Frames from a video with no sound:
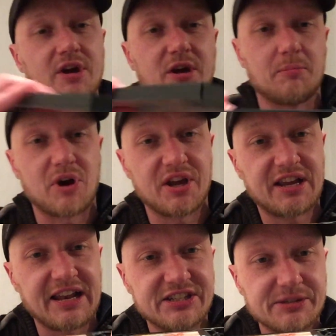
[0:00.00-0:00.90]
My
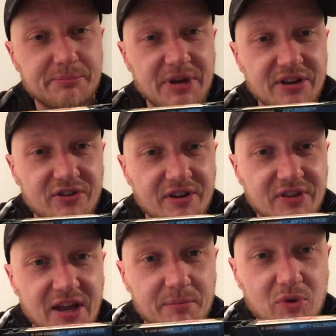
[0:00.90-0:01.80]
classic Mega Drive
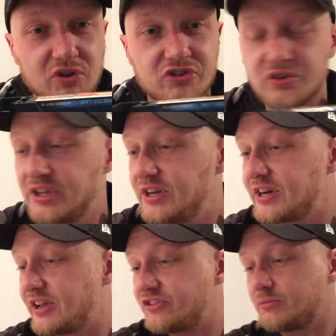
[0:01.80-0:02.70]
game also here
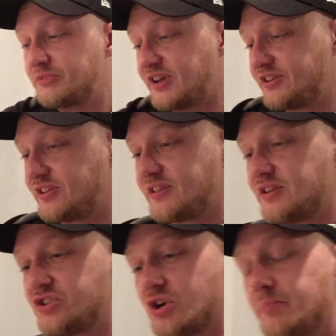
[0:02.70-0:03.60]
has some text at the
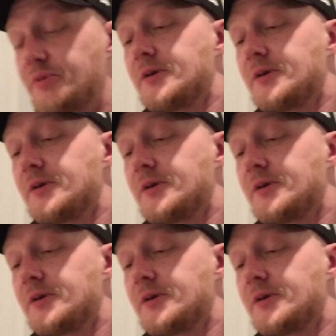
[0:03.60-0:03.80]
top.